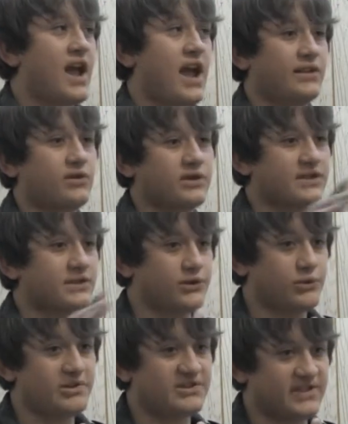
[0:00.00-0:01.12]
and he looks at
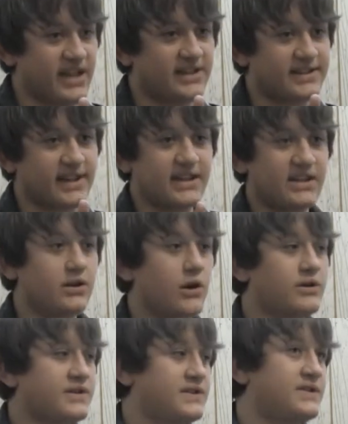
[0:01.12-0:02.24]
little mistakes that he
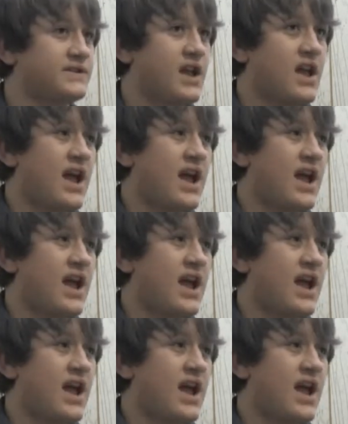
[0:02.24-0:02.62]
notices.